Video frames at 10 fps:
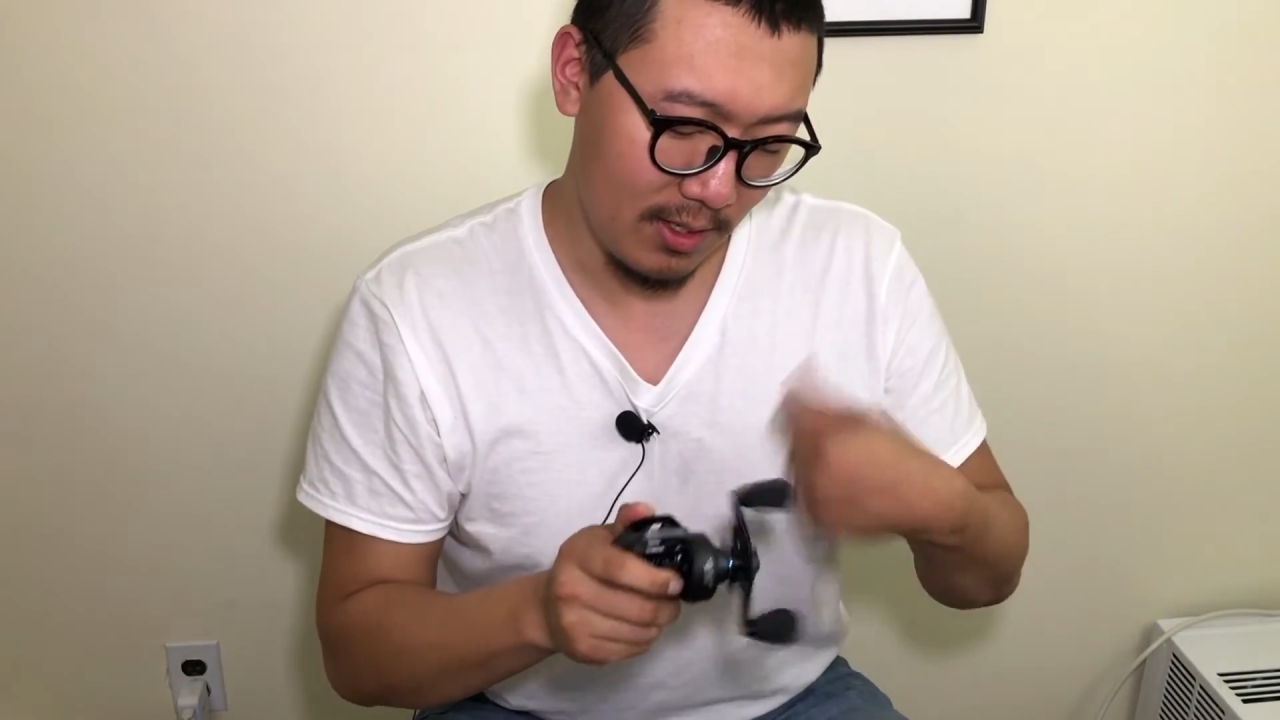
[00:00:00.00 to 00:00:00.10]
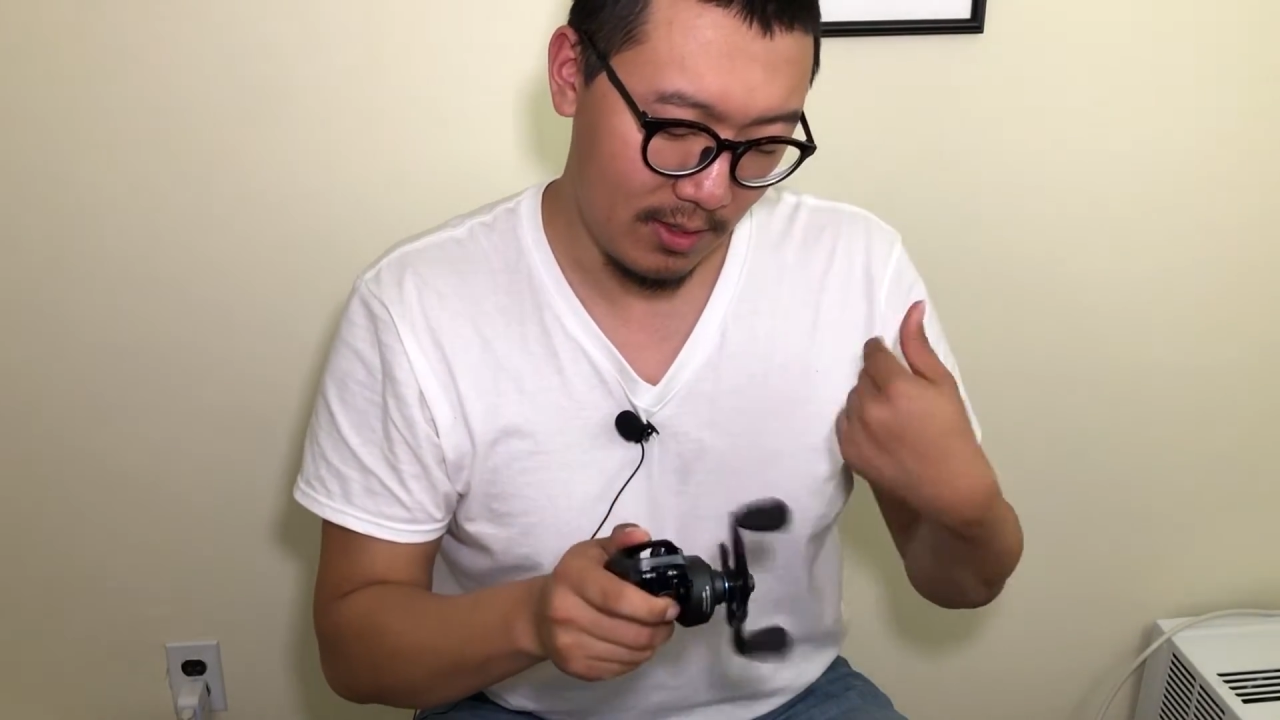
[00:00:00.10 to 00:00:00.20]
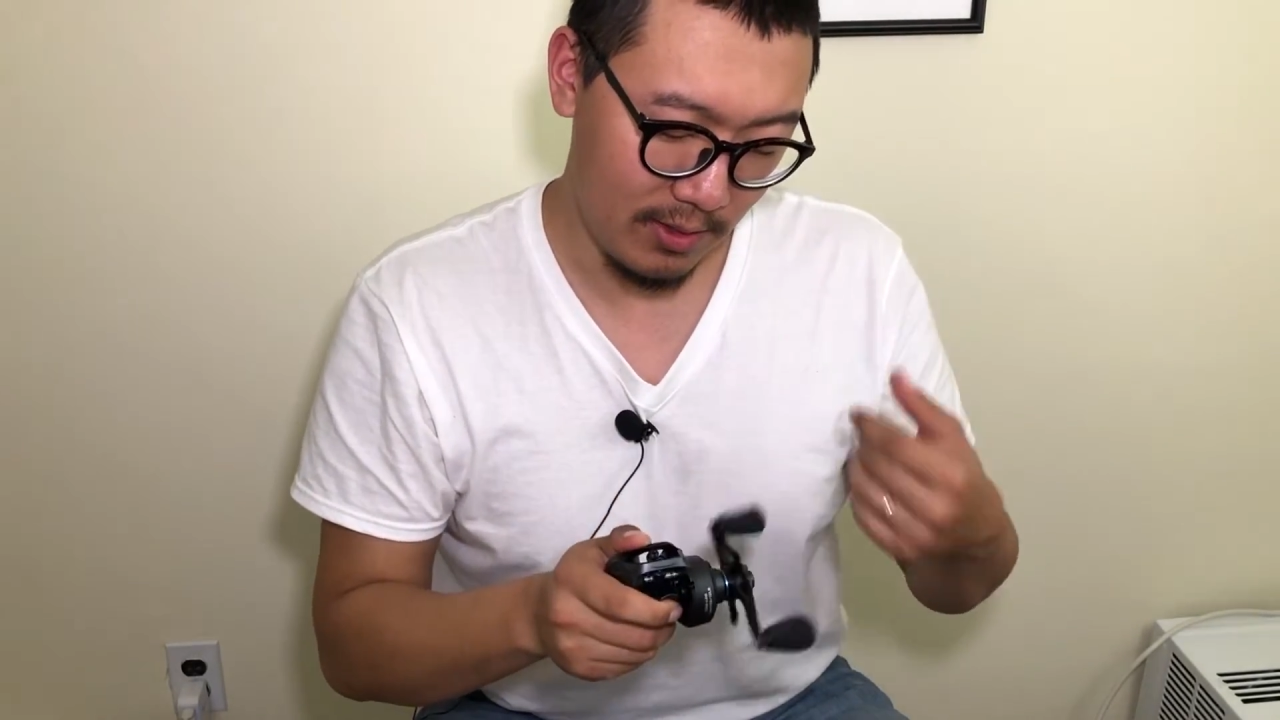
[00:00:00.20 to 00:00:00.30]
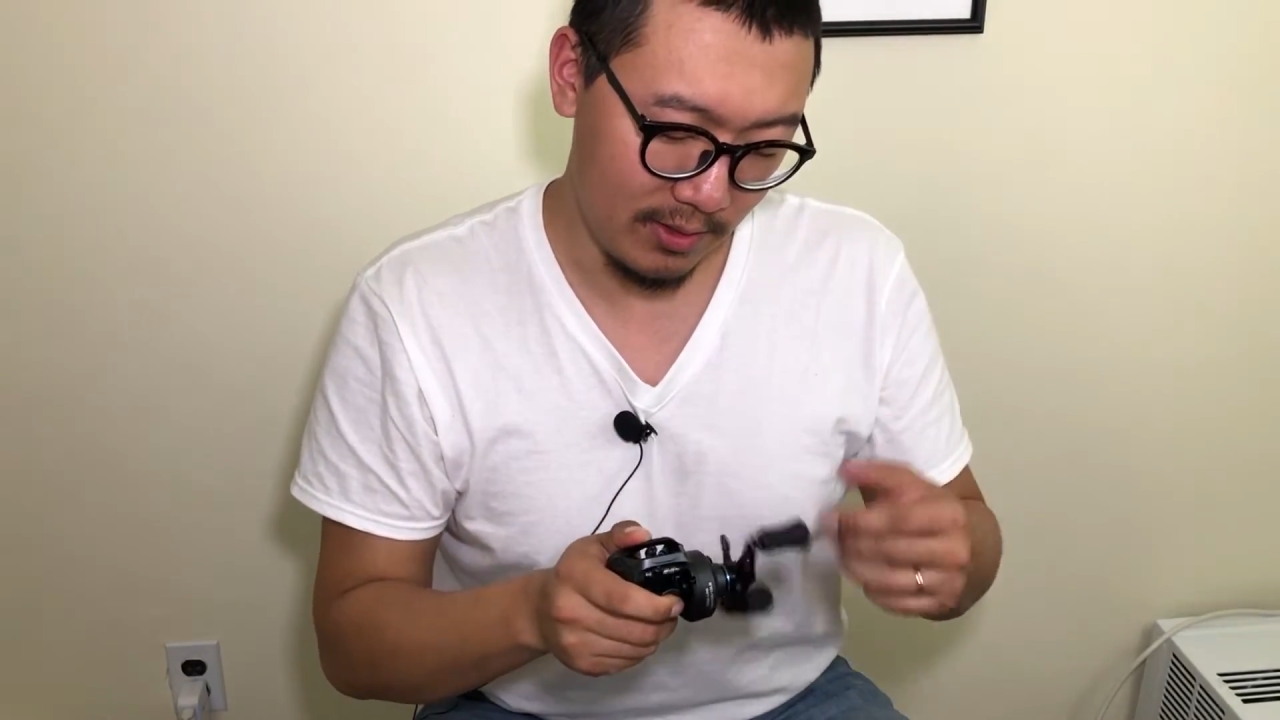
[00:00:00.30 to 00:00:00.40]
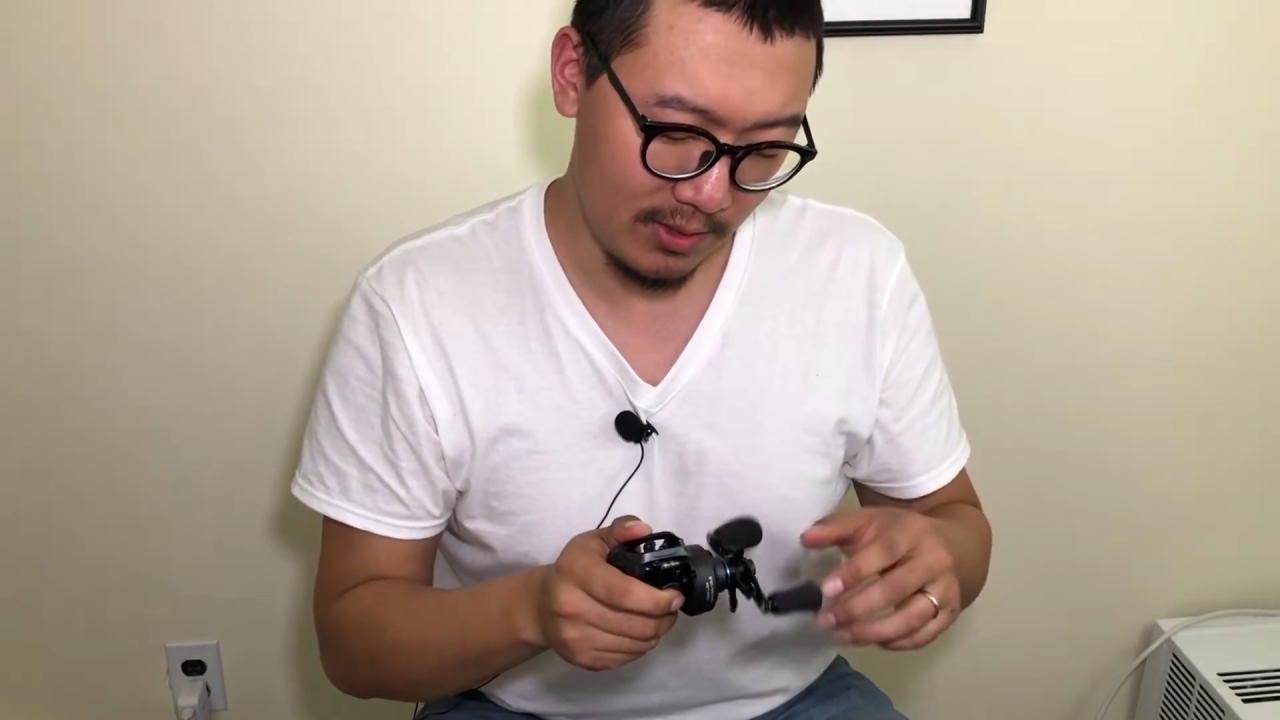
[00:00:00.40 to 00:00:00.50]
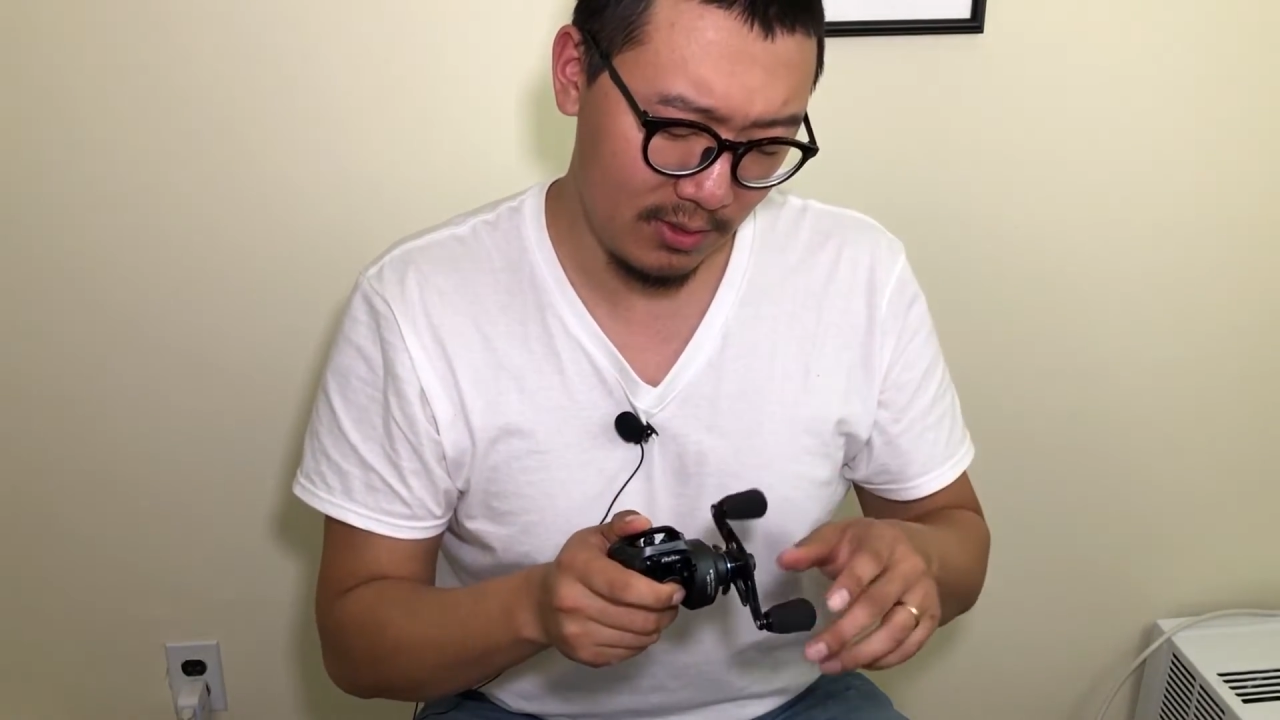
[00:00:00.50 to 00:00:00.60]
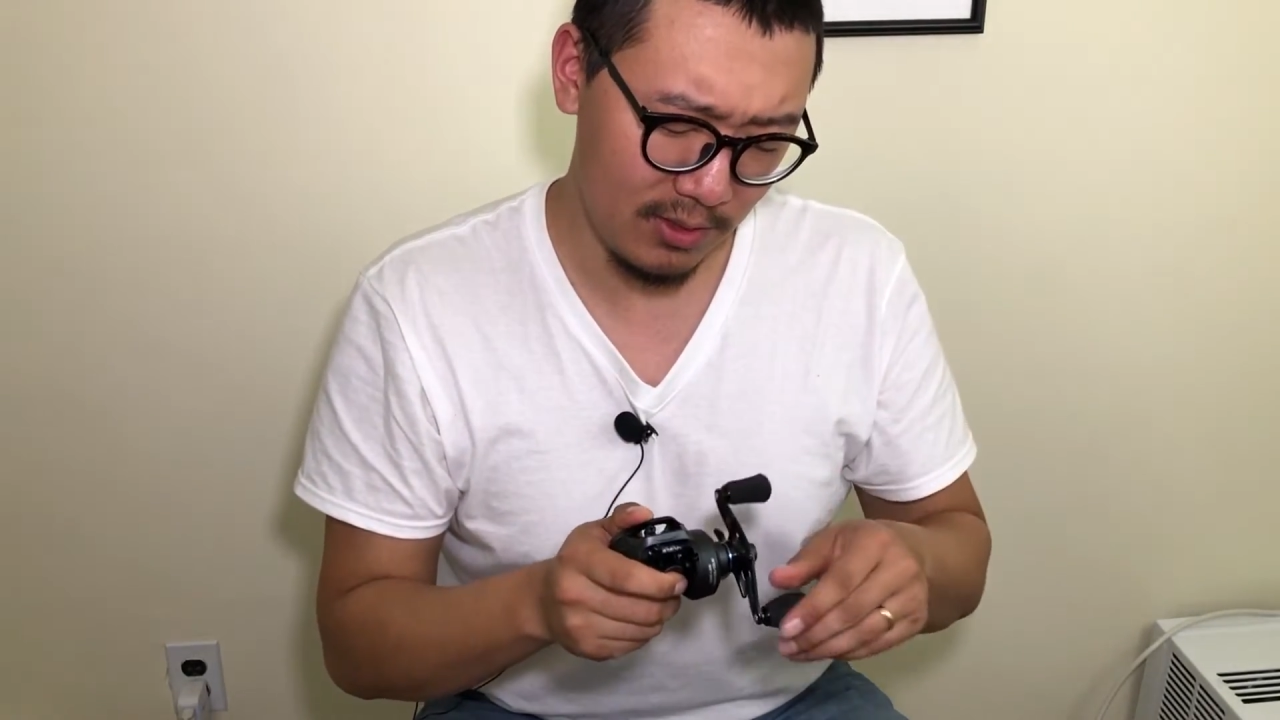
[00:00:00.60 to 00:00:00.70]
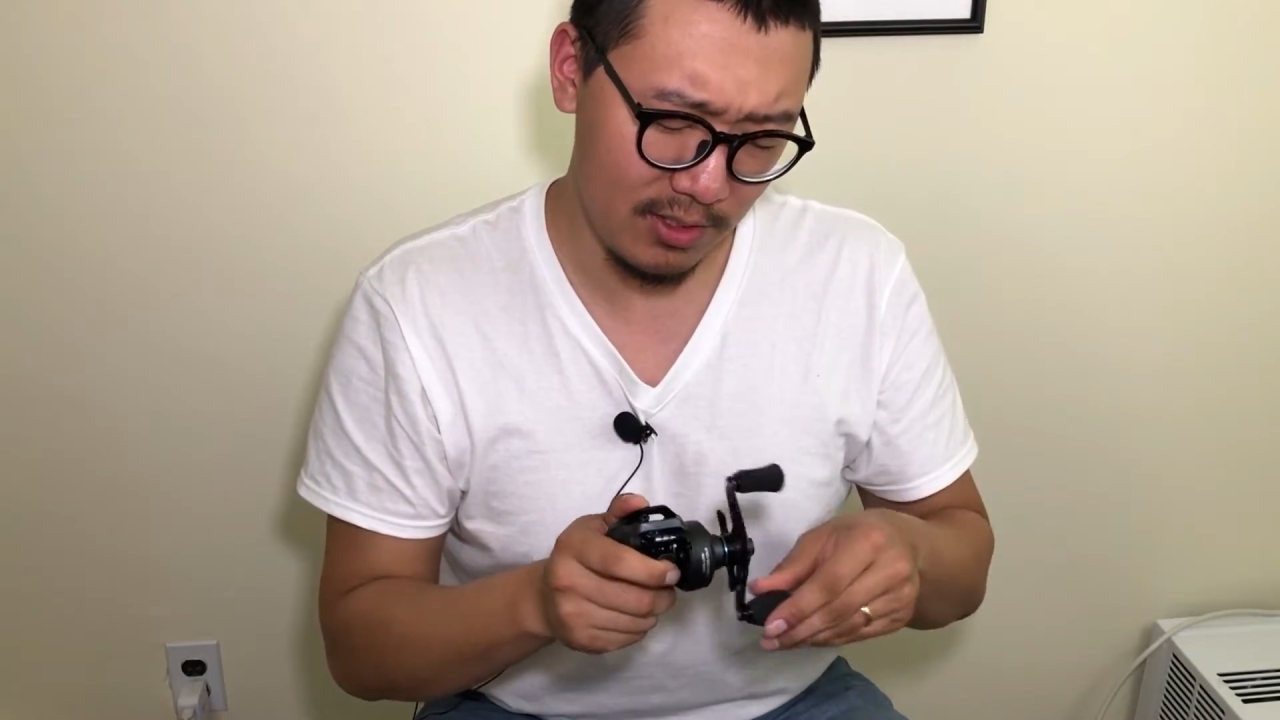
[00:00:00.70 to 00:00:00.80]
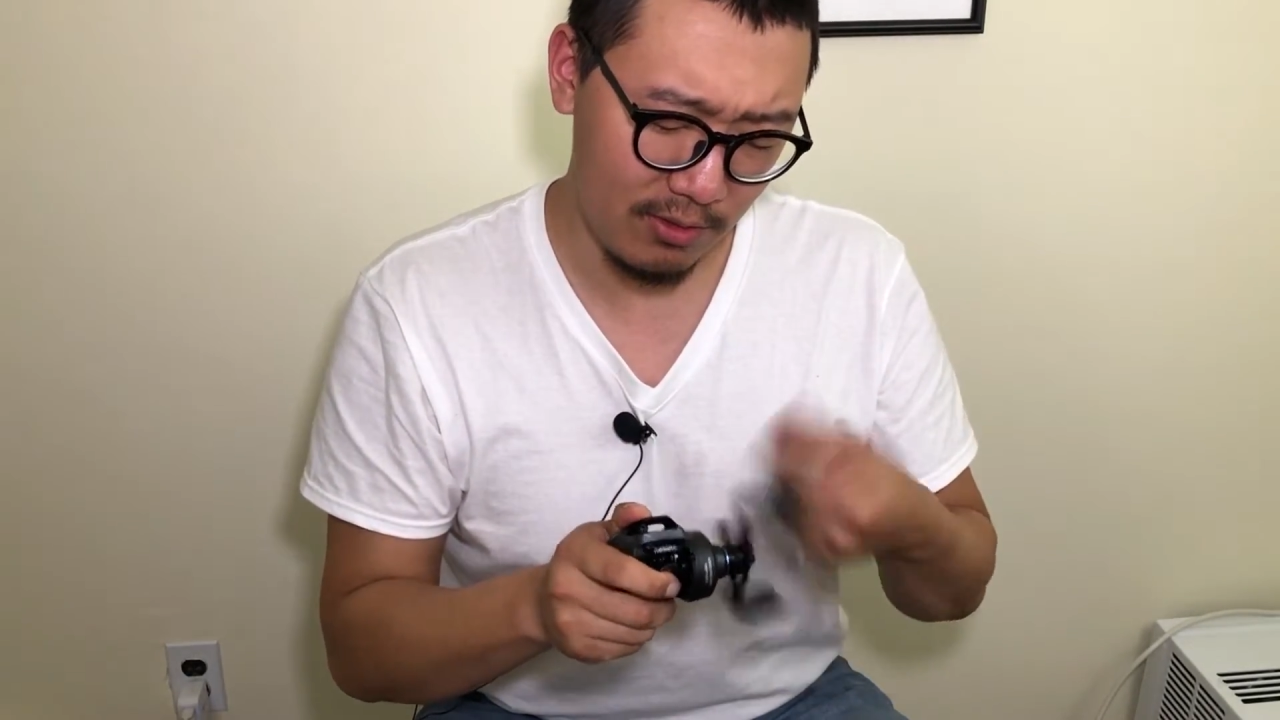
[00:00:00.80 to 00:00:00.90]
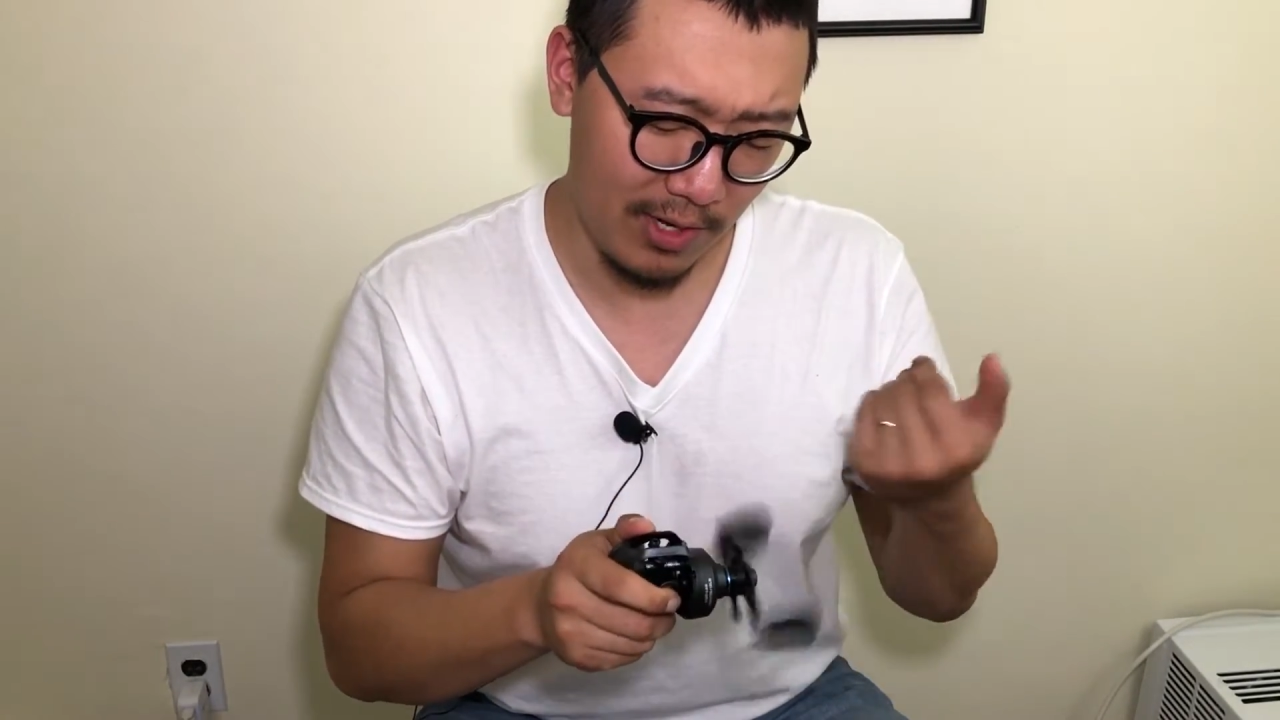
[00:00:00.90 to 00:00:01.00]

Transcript: So there's a